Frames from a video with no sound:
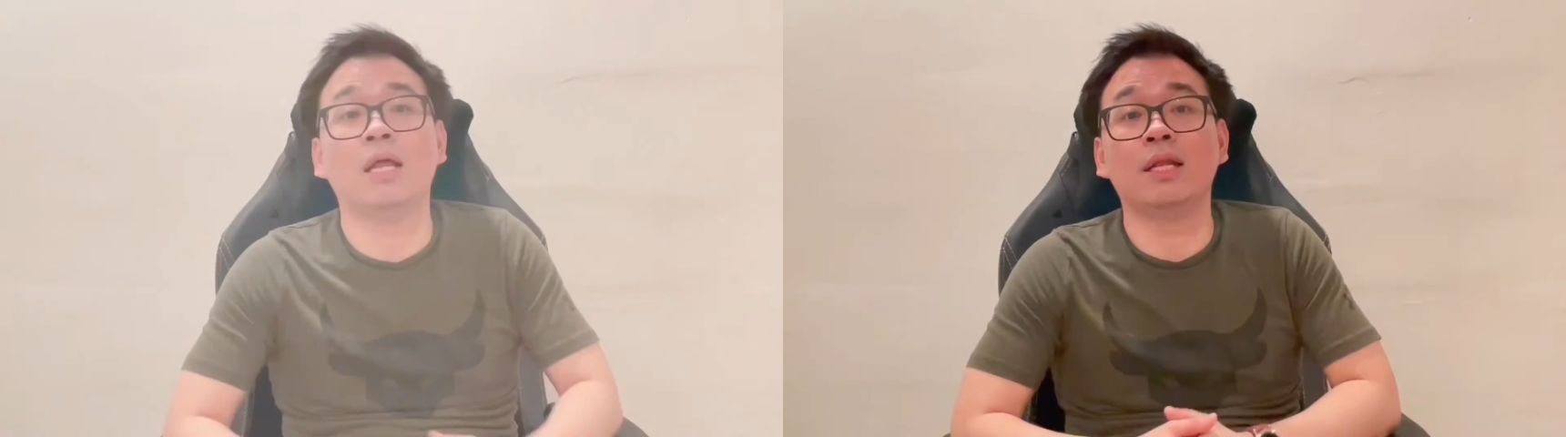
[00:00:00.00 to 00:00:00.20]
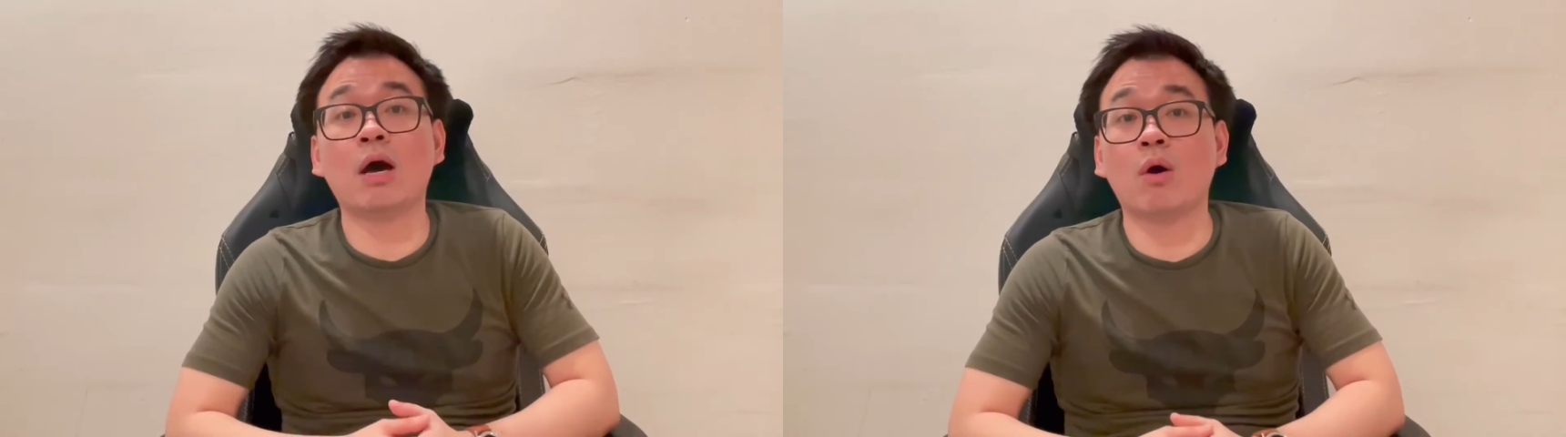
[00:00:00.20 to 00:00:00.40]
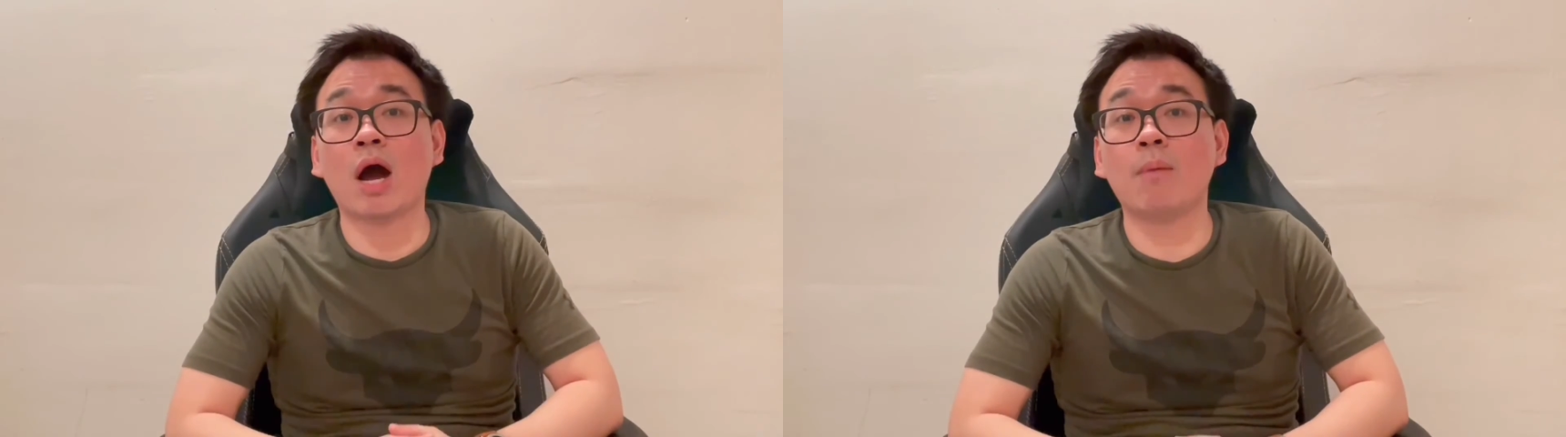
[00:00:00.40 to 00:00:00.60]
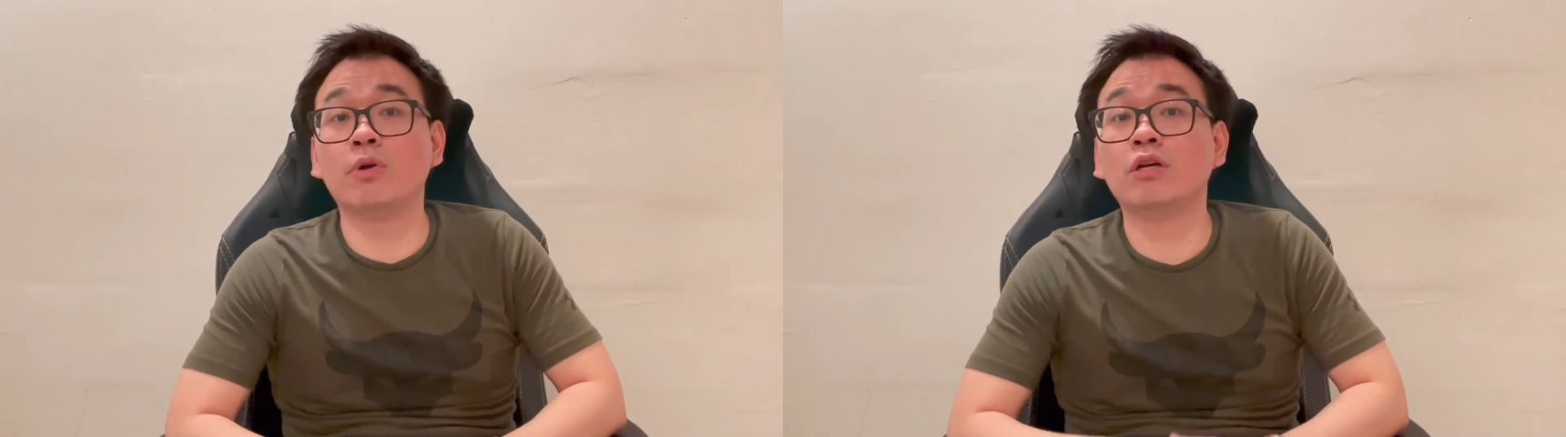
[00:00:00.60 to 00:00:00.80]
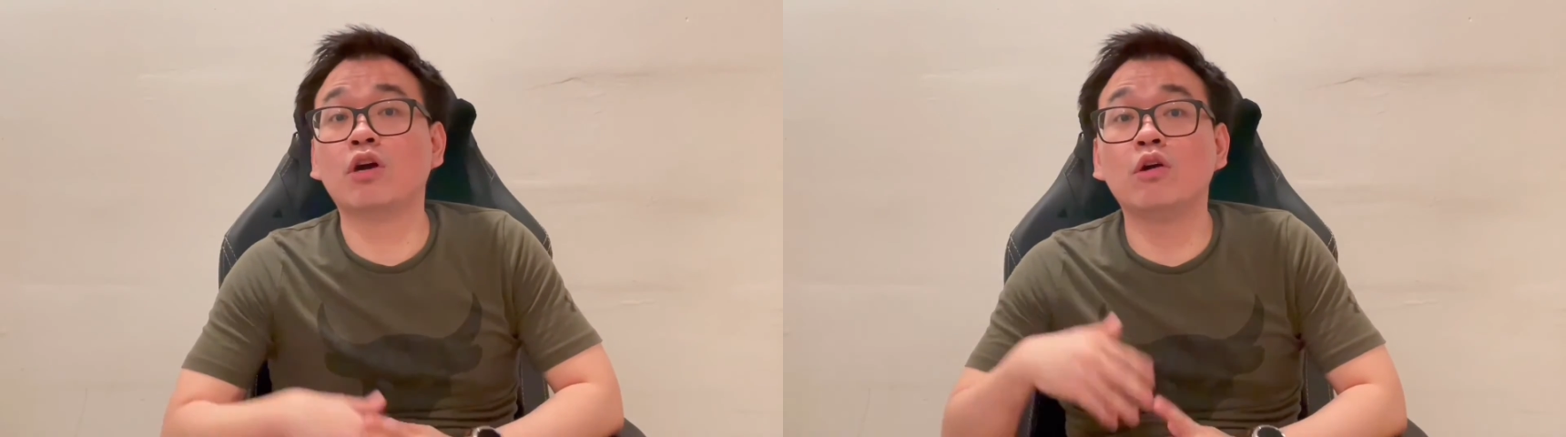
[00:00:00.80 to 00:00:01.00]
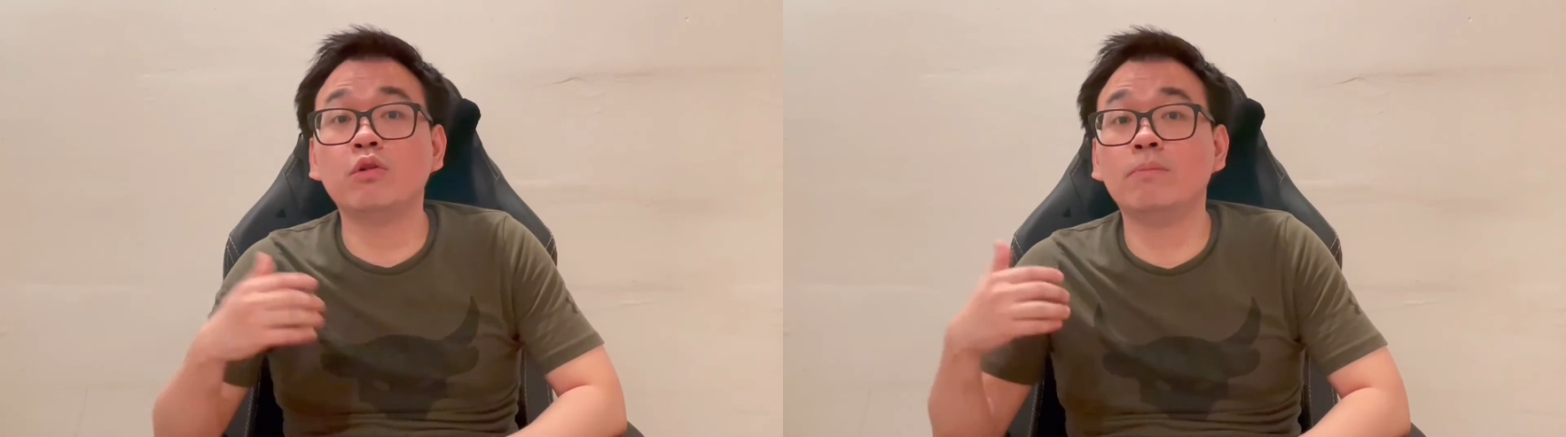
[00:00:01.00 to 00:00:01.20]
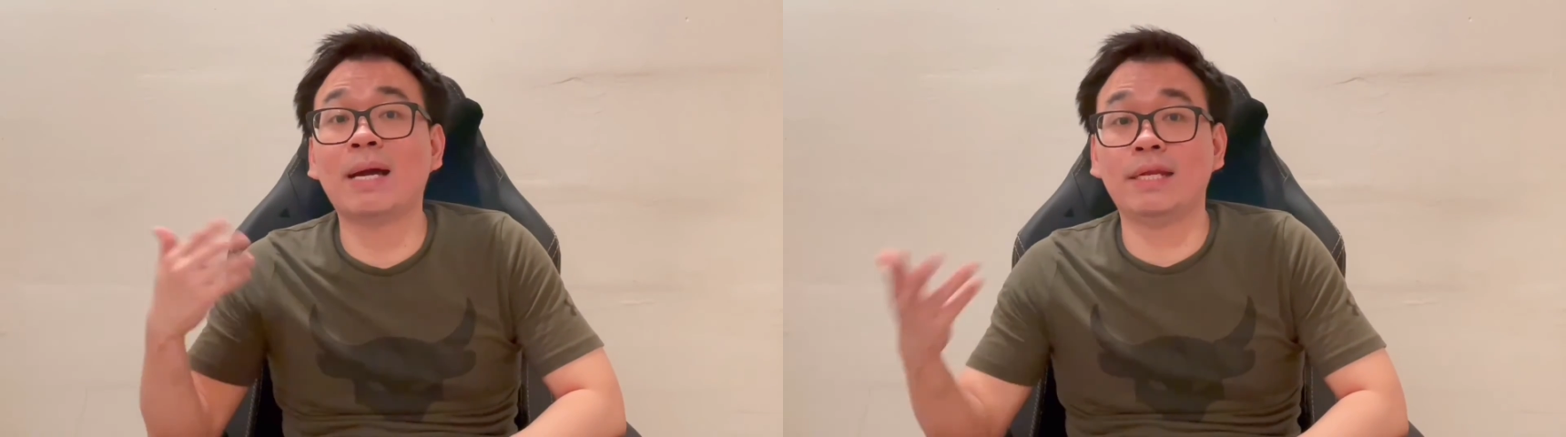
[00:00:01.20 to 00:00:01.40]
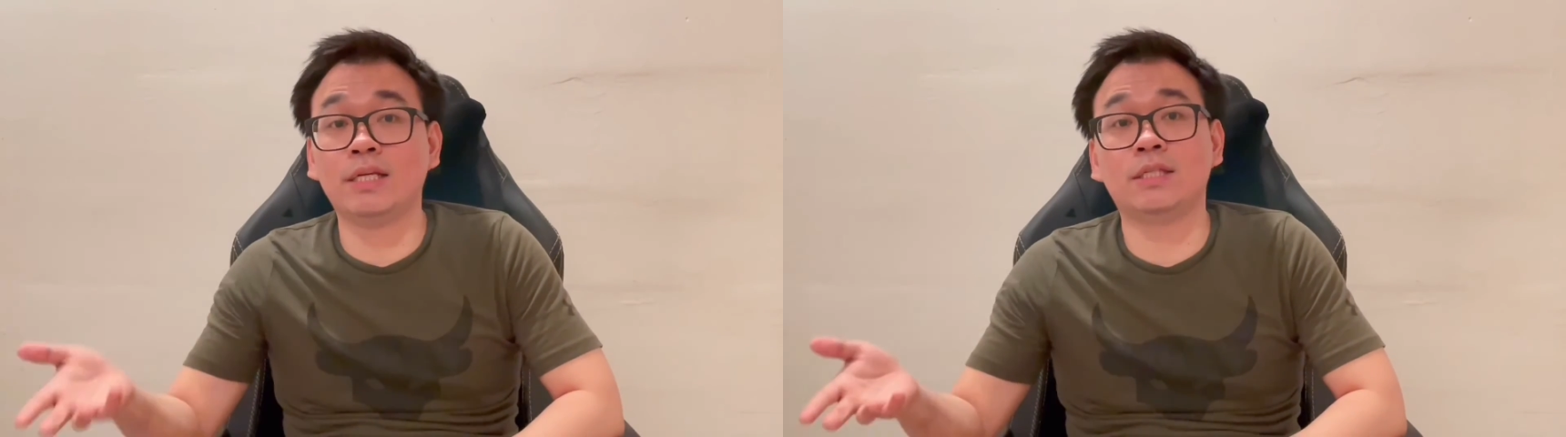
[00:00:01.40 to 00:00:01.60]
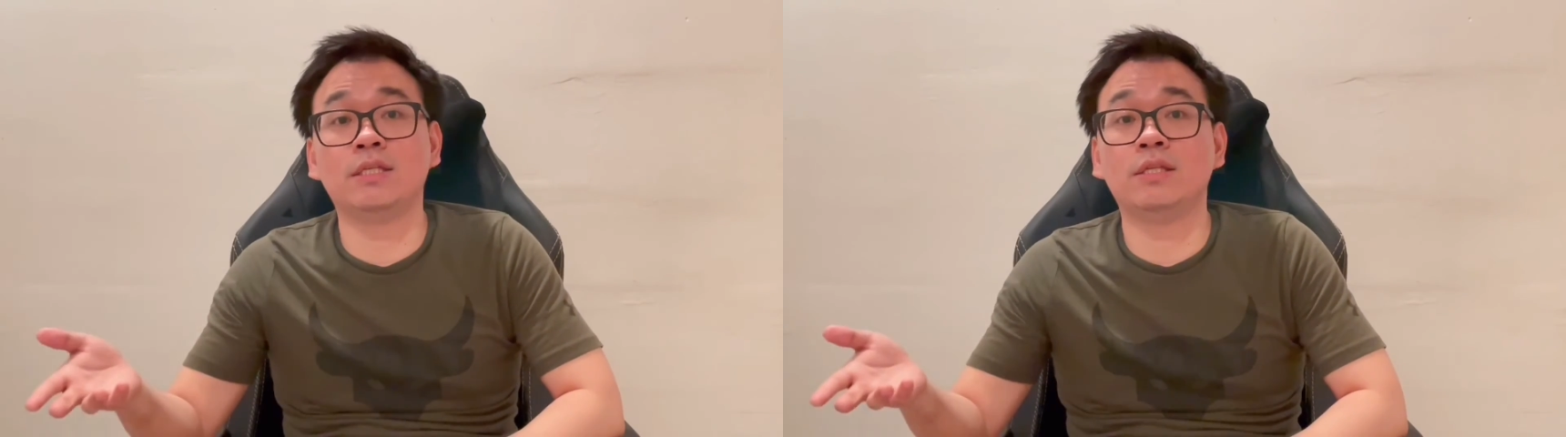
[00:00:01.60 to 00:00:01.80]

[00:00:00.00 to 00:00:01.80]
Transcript: Now, I'm going to conclude by this.